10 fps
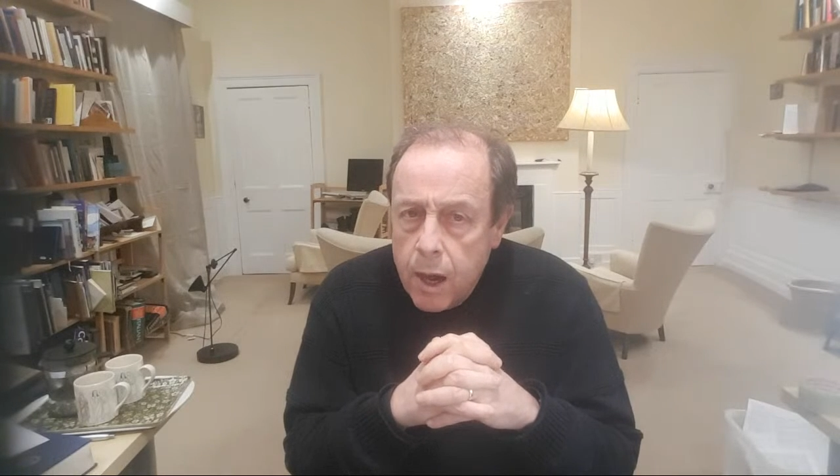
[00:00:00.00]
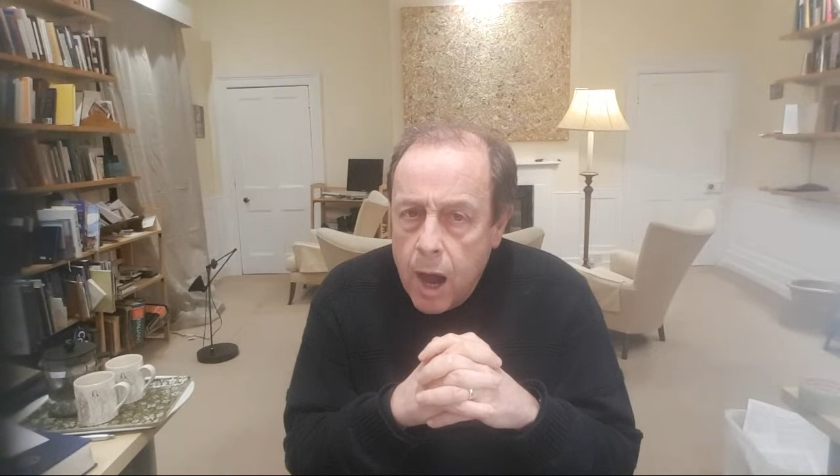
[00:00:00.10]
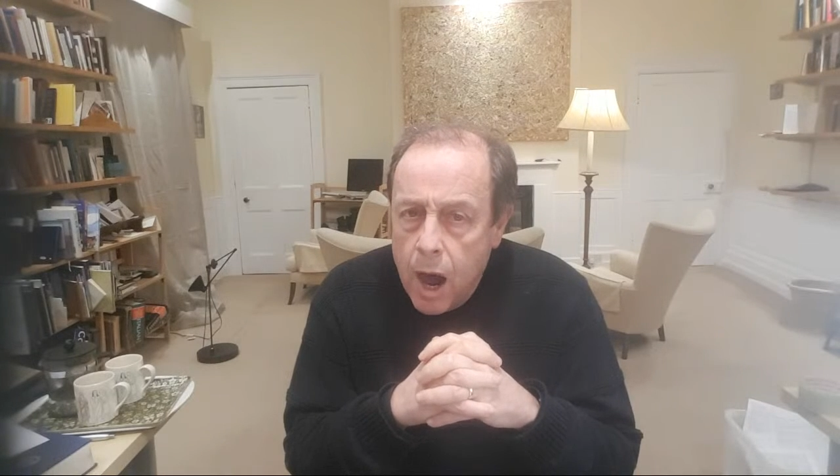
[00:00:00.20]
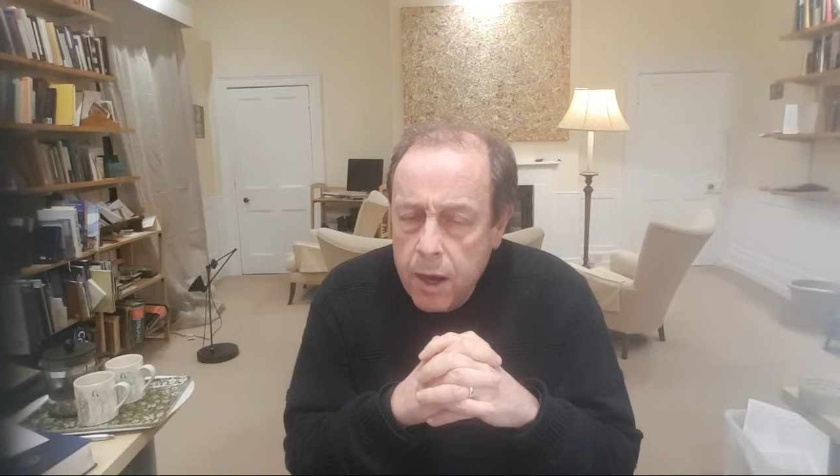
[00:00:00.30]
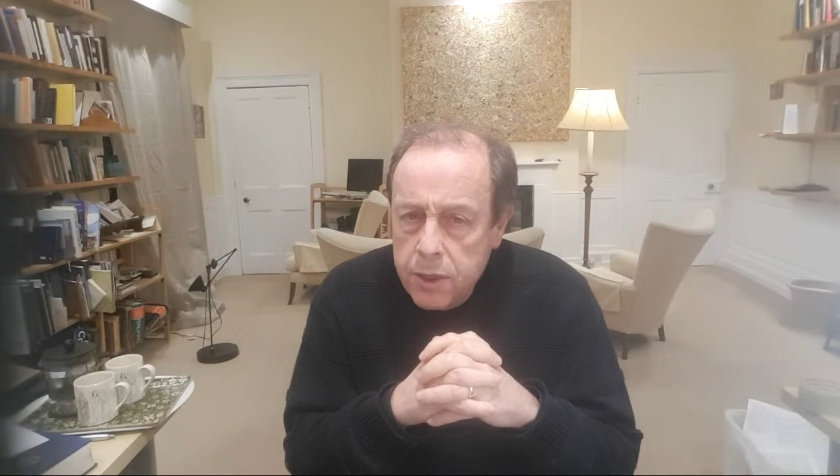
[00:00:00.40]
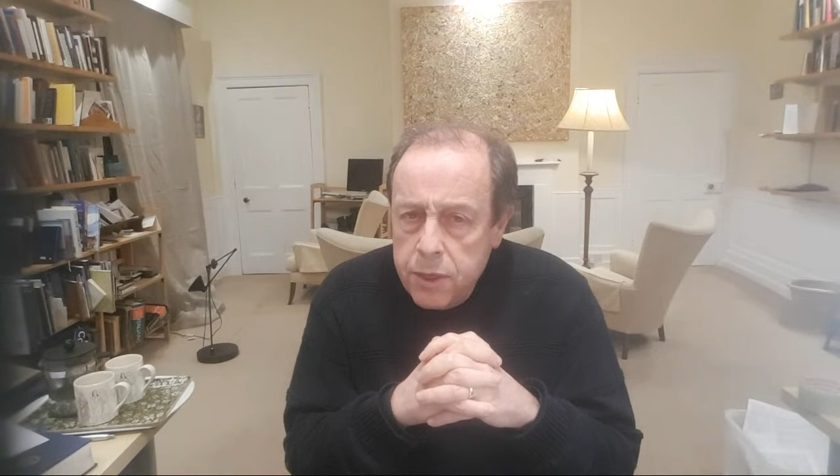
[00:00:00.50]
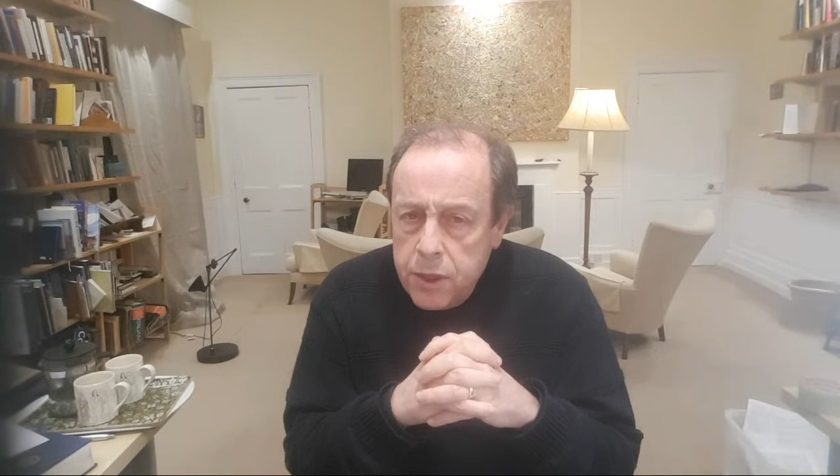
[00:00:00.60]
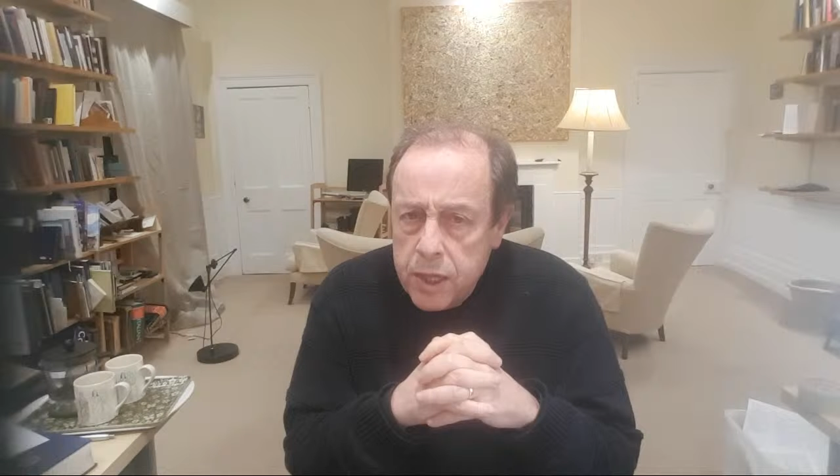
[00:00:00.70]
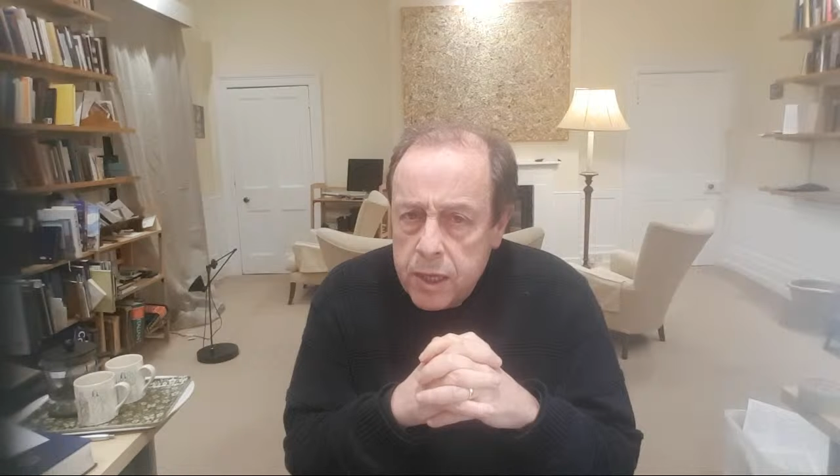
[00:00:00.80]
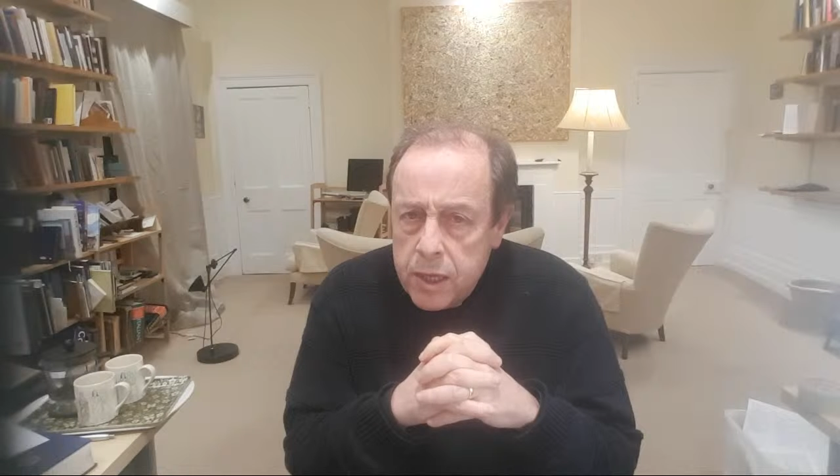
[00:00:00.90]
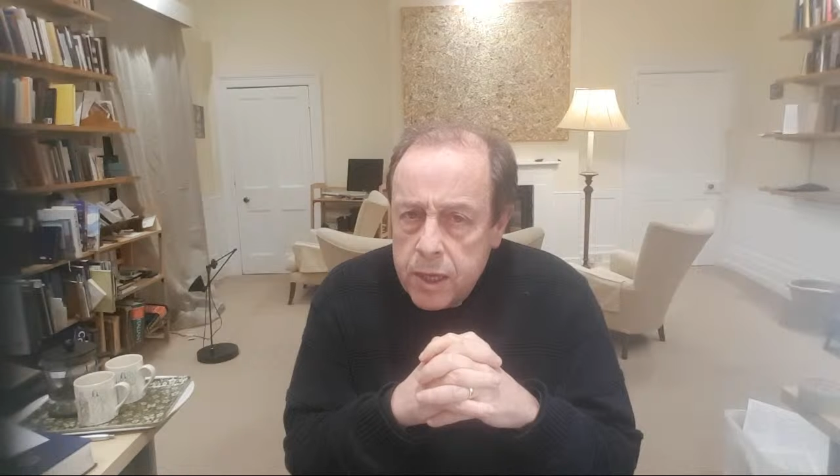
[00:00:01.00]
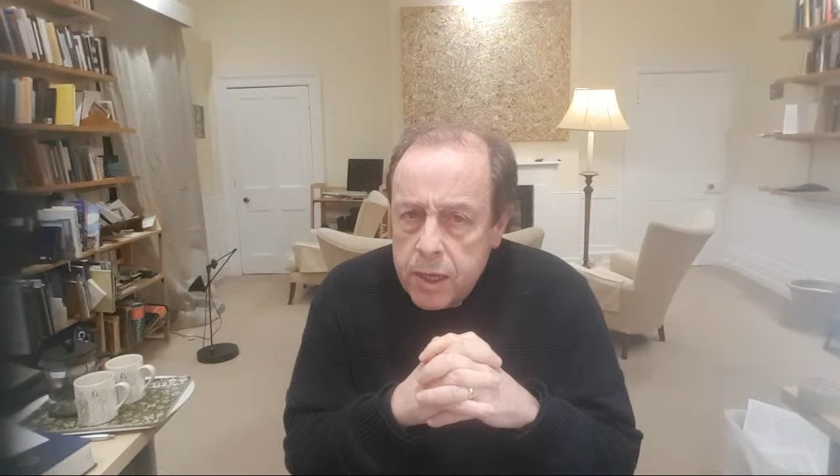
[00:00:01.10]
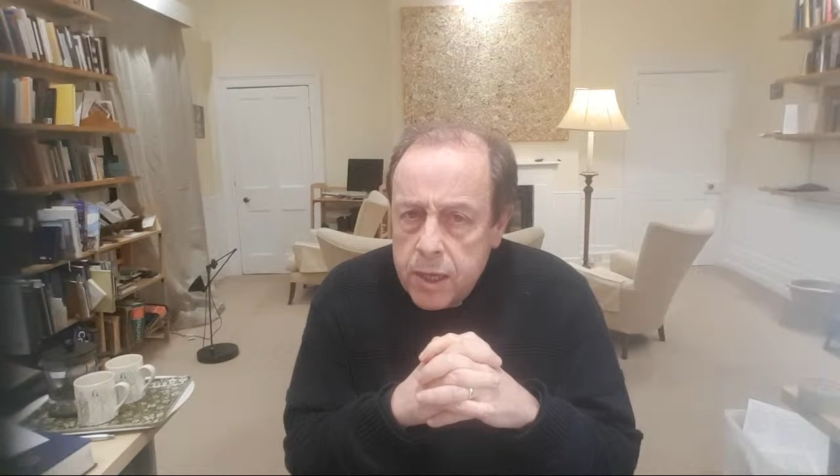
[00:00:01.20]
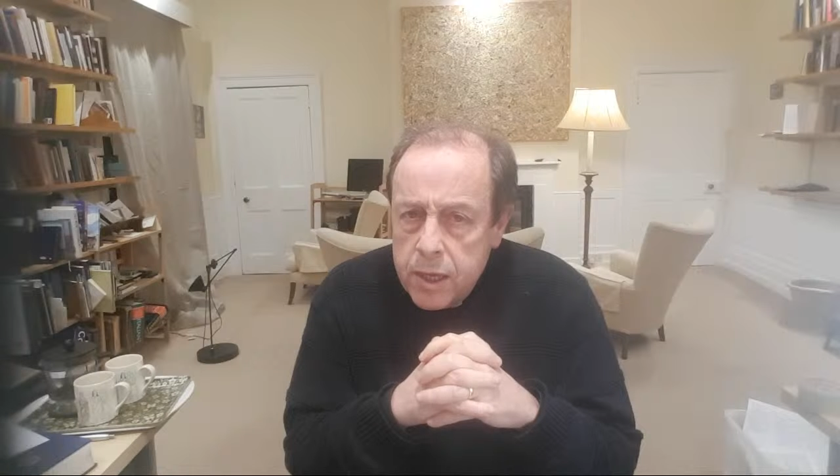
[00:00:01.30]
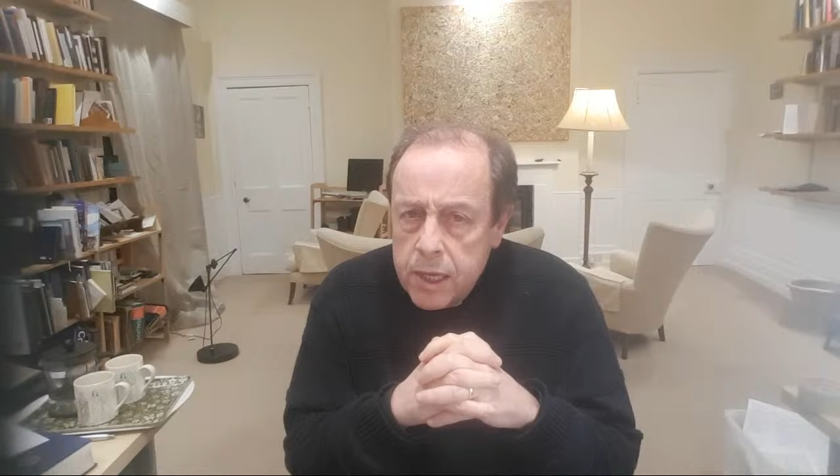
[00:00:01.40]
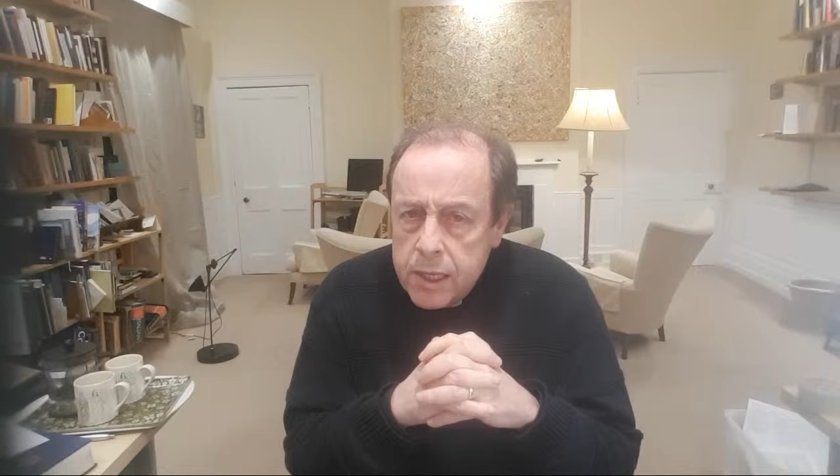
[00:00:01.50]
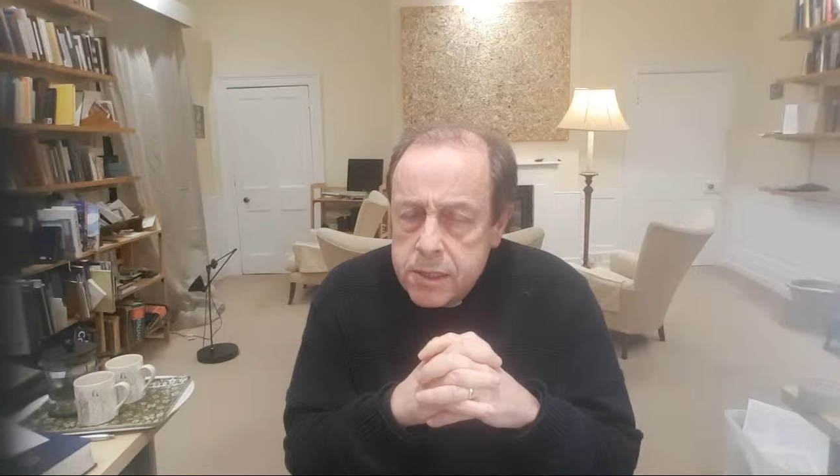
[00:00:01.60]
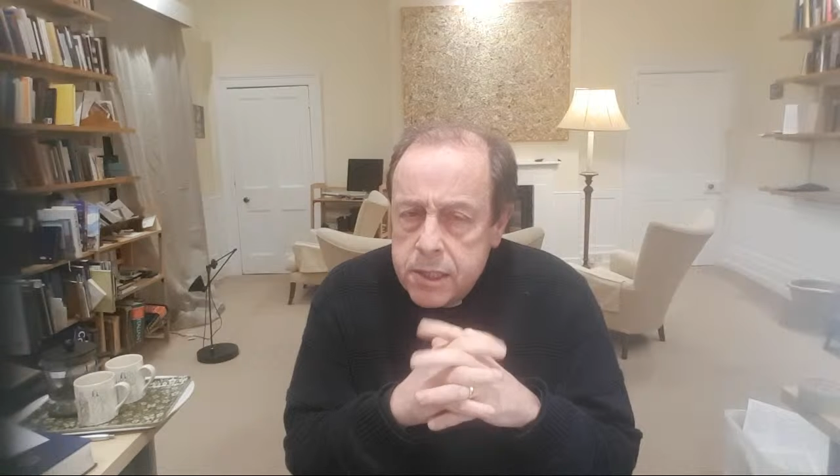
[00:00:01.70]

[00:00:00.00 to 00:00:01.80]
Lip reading: I think it